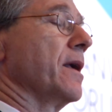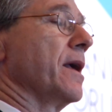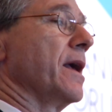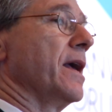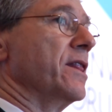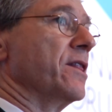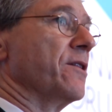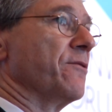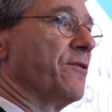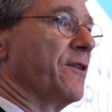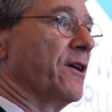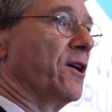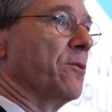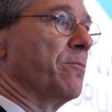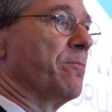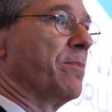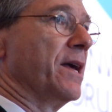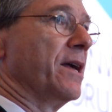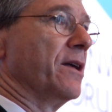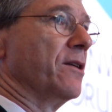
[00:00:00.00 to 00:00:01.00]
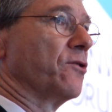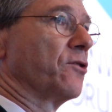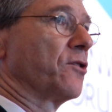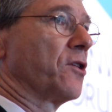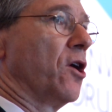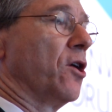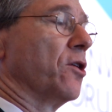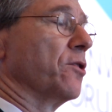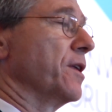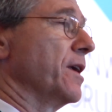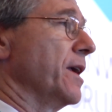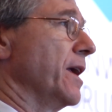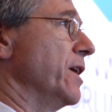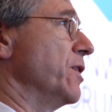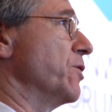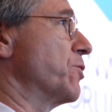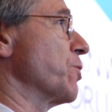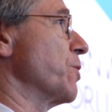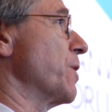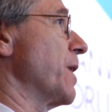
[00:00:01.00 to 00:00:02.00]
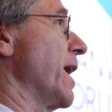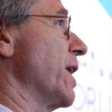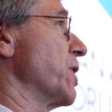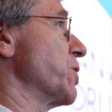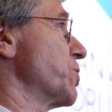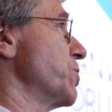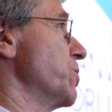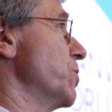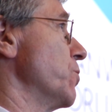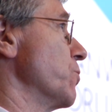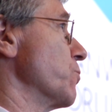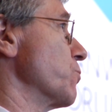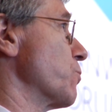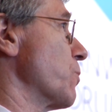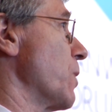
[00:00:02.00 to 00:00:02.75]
in the Philippines called the International